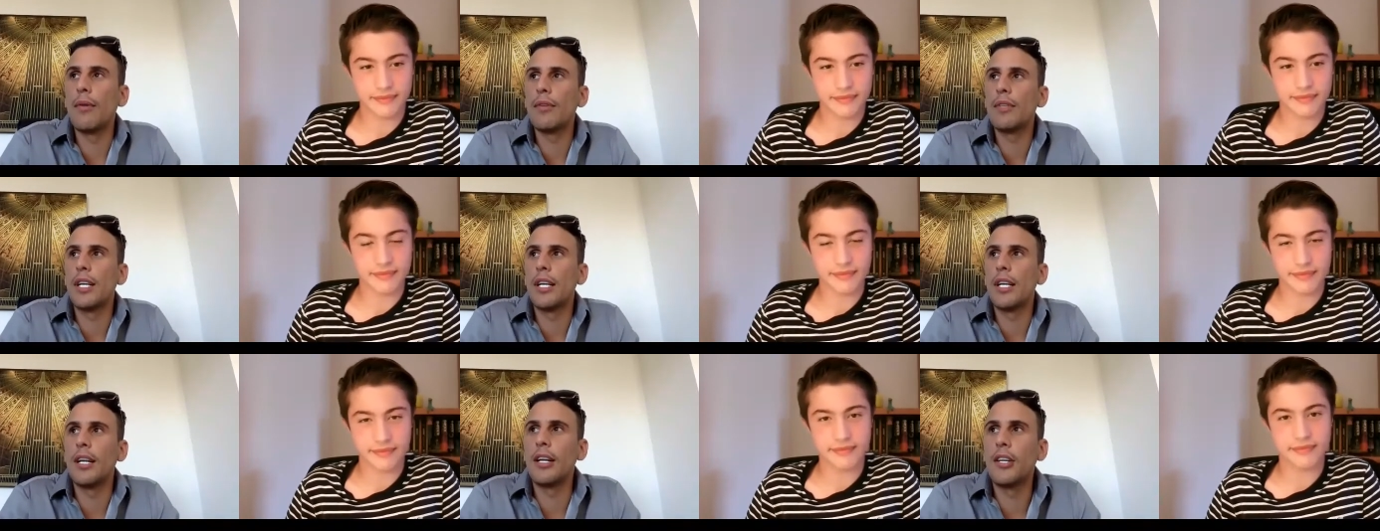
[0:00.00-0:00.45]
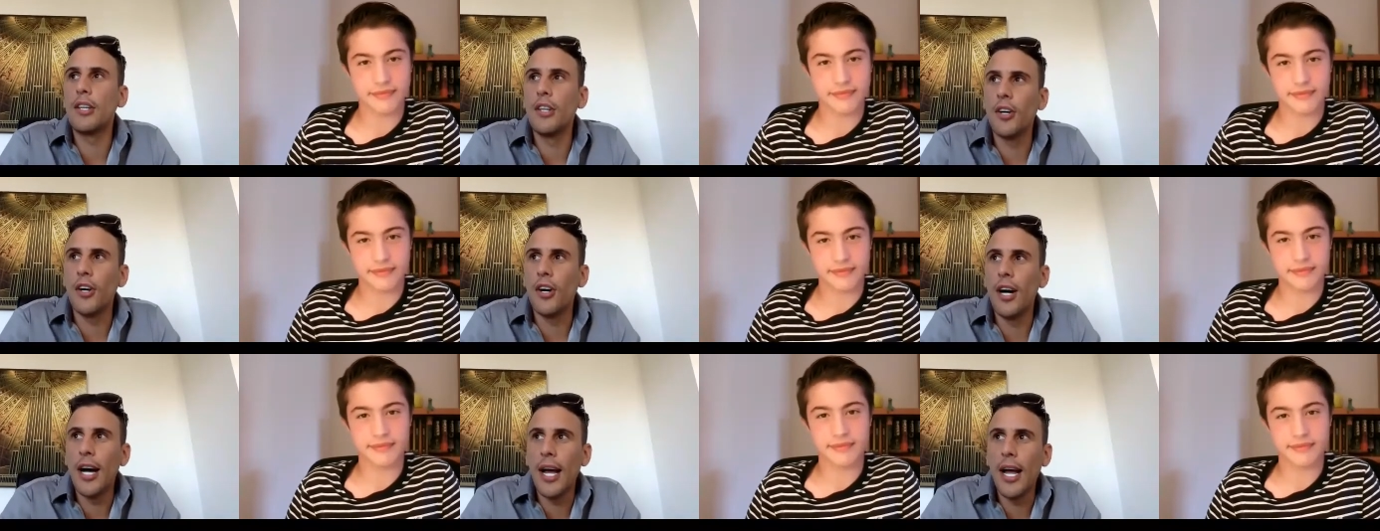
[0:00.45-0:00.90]
Speaker 1: I've seen a
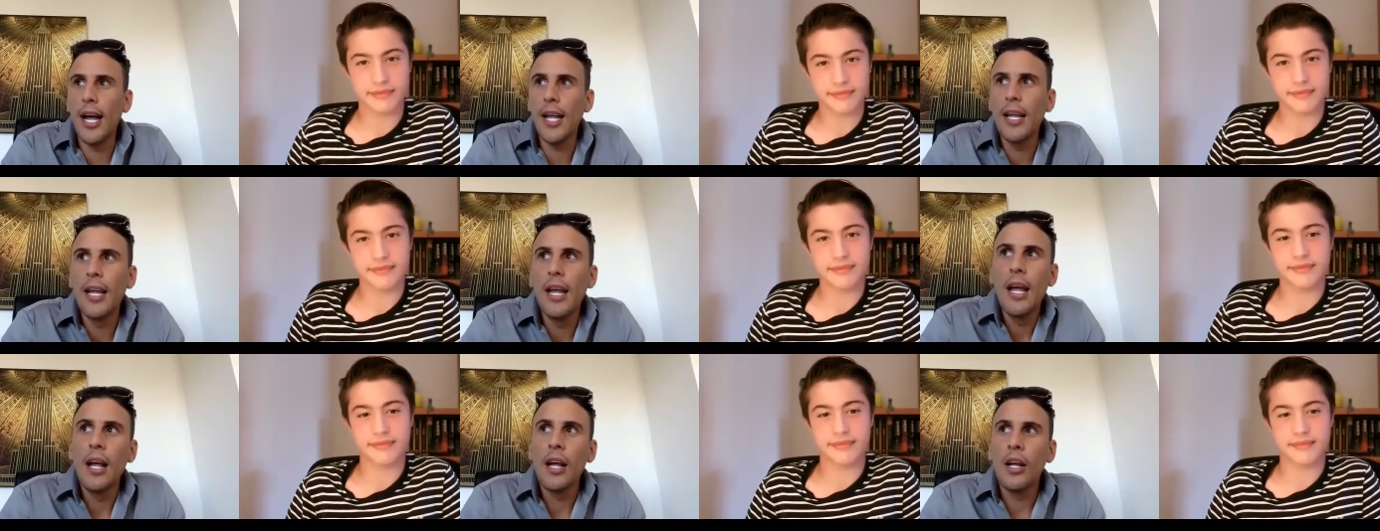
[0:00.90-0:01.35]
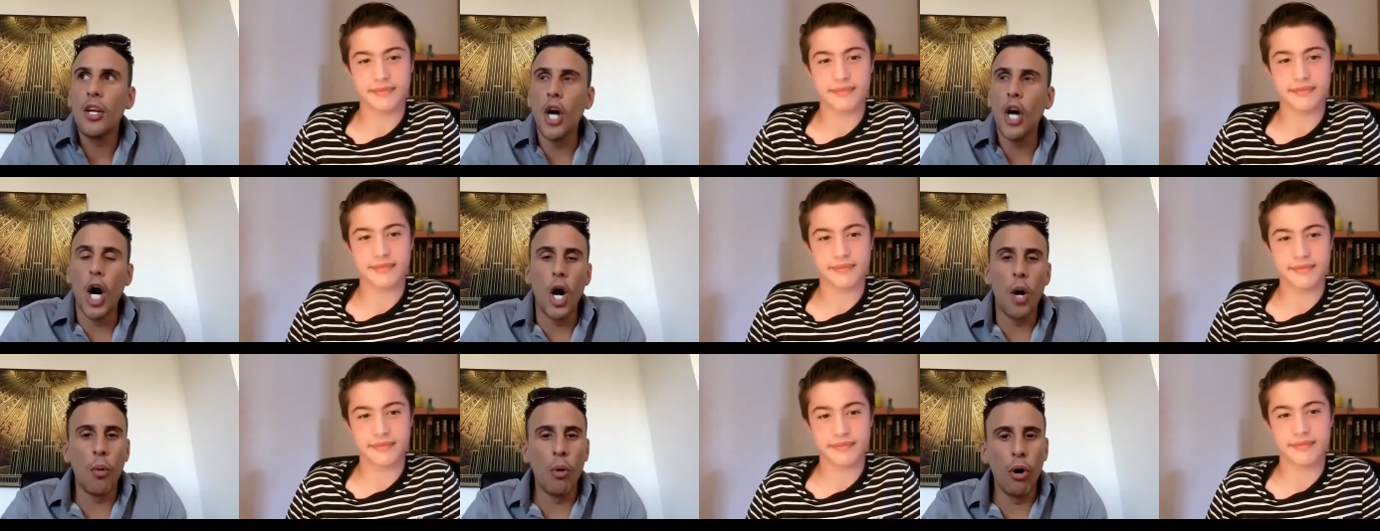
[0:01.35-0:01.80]
guy
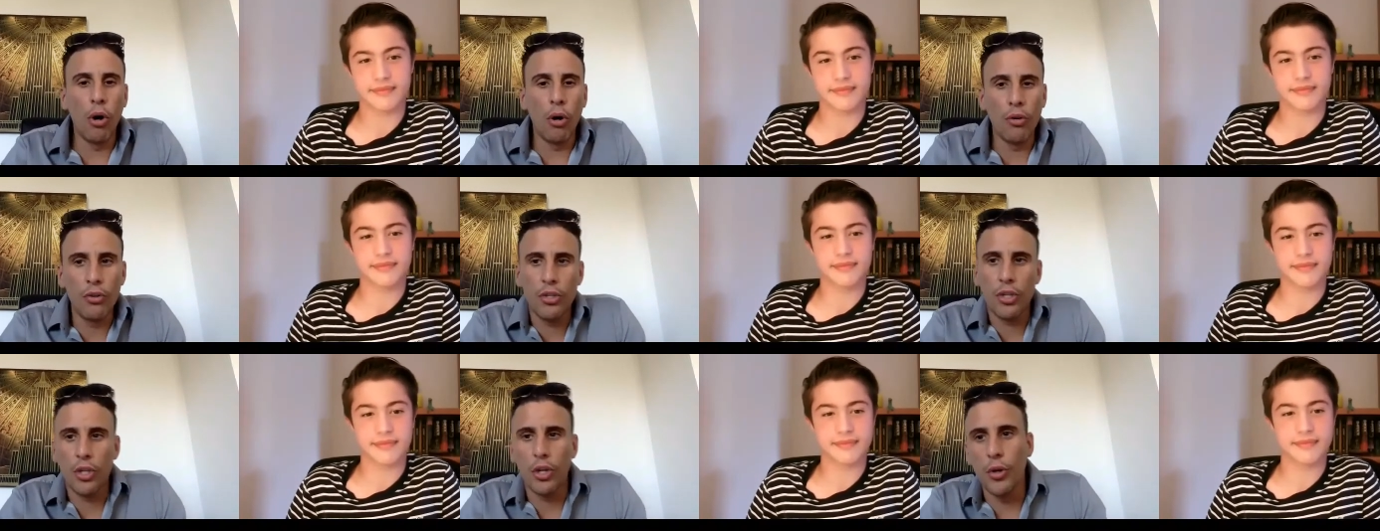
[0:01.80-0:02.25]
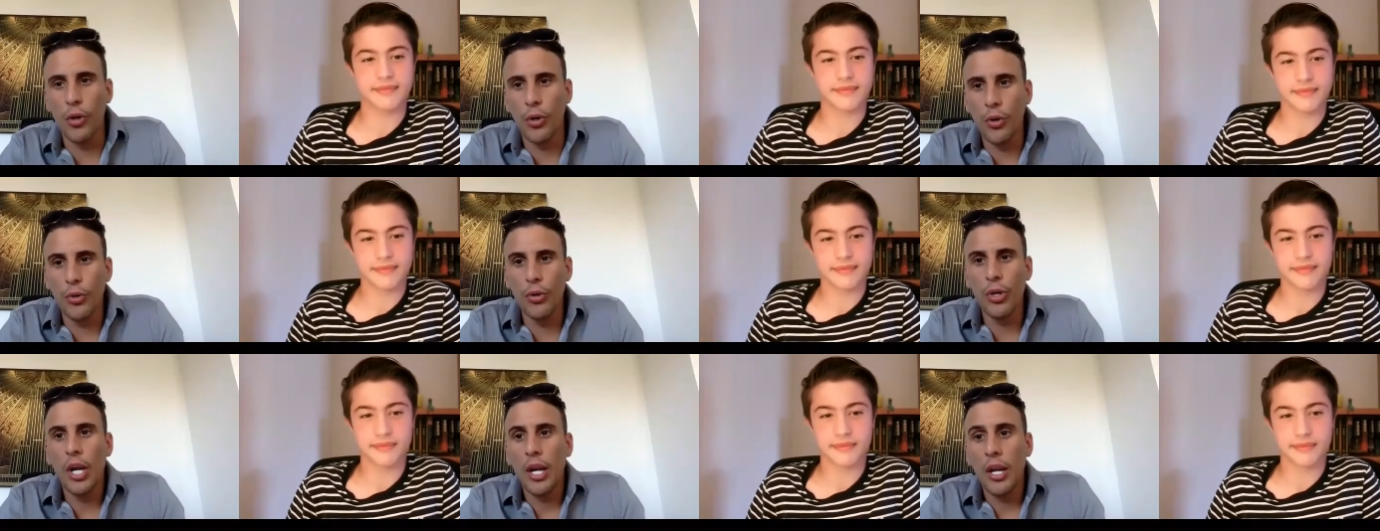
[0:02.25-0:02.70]
go on to,
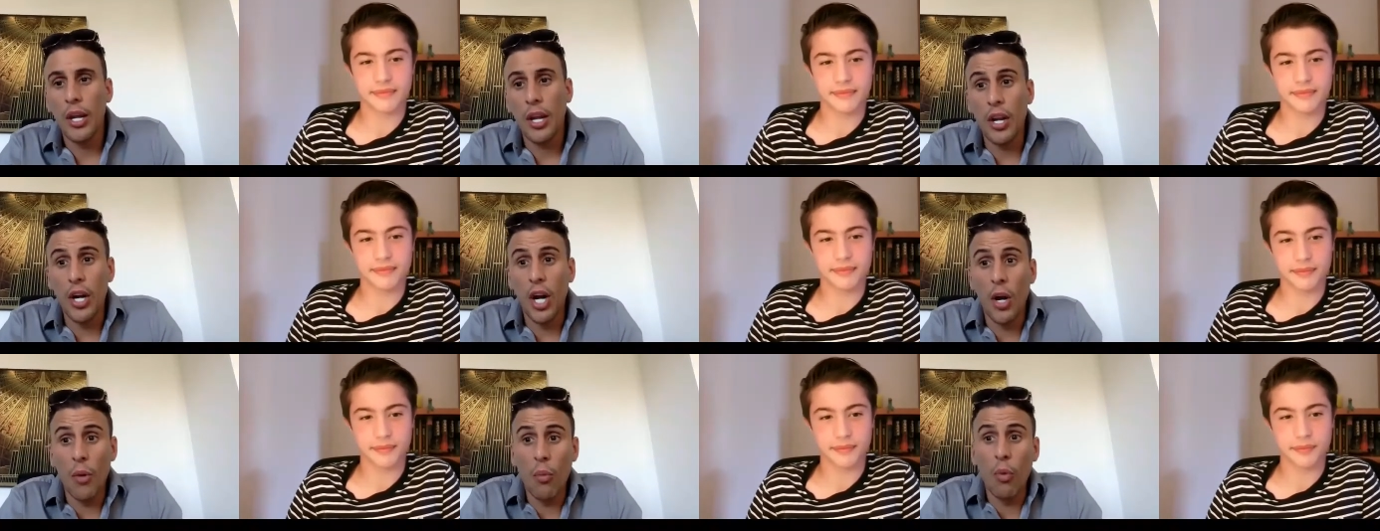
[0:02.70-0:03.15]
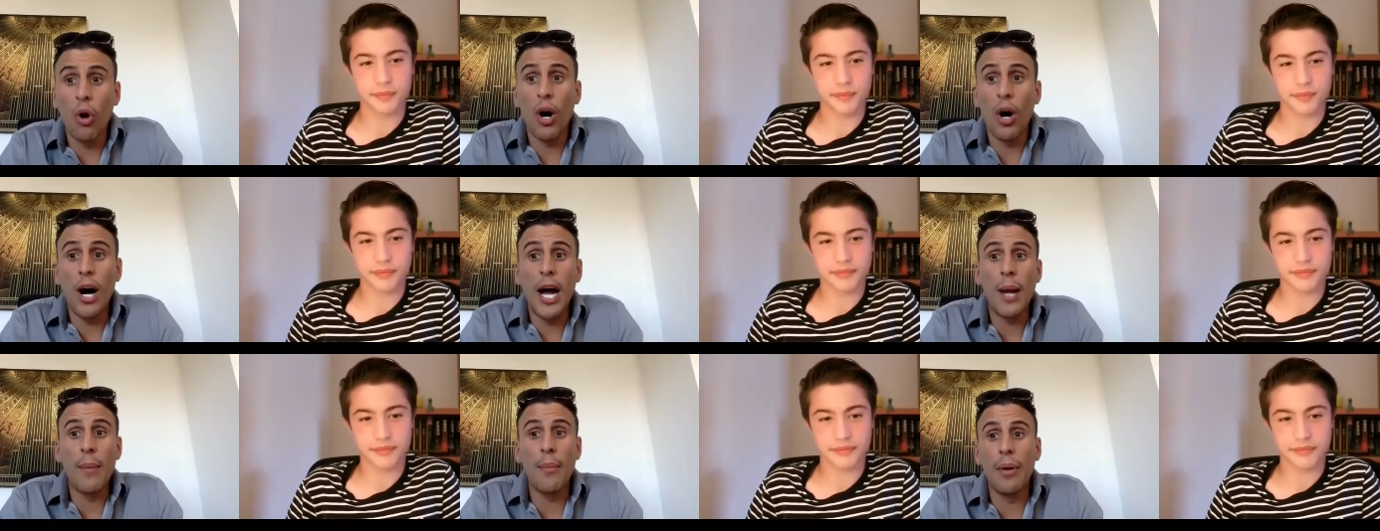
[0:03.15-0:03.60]
you know, what
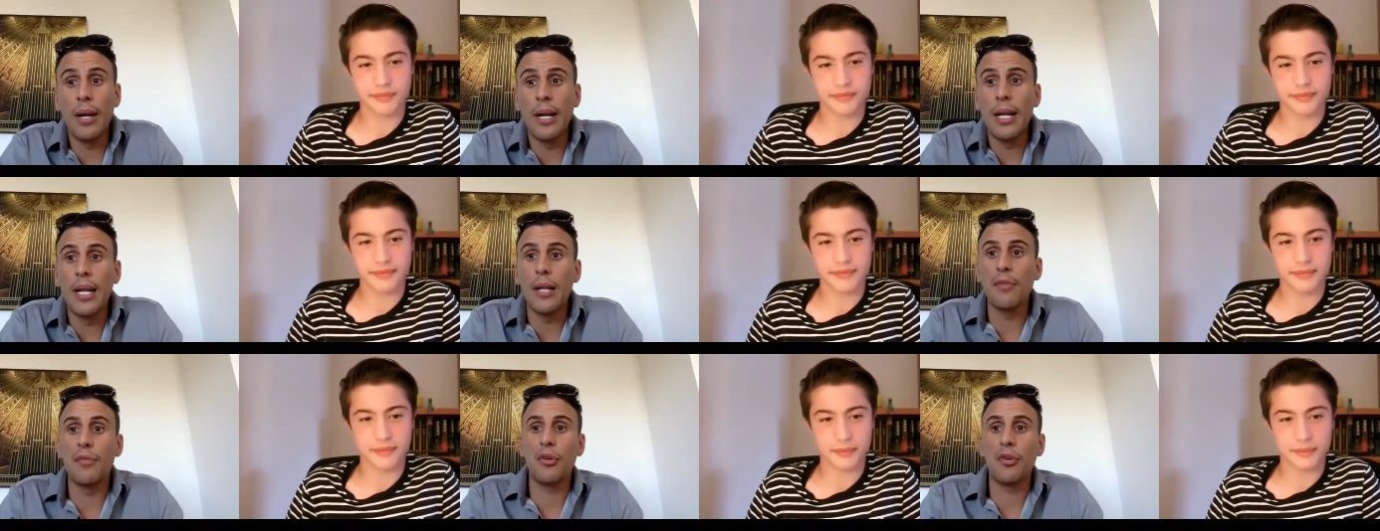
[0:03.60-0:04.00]
I believe